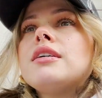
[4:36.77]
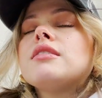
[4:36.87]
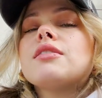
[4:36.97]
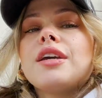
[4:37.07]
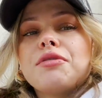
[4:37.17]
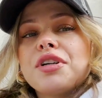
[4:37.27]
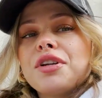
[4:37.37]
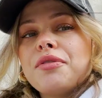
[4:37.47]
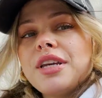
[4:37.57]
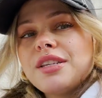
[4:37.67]
So yeah, we're on our
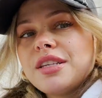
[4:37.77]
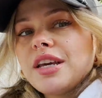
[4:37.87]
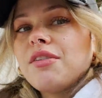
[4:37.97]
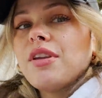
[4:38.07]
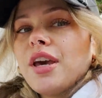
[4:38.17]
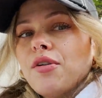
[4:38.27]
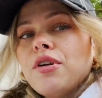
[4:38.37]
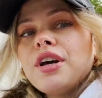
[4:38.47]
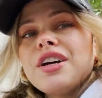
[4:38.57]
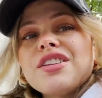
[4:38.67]
way into town now.
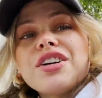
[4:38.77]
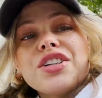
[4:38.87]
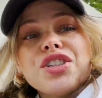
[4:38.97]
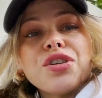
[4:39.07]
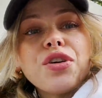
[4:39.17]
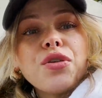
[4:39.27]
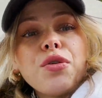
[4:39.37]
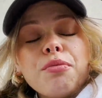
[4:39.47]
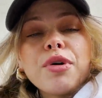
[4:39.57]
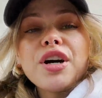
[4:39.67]
Thought I'd show you
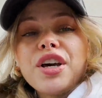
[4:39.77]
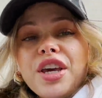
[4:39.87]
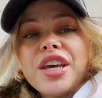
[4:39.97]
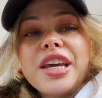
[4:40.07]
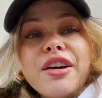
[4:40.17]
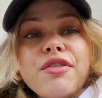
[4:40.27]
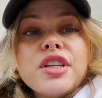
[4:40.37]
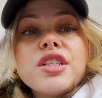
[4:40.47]
my outfit.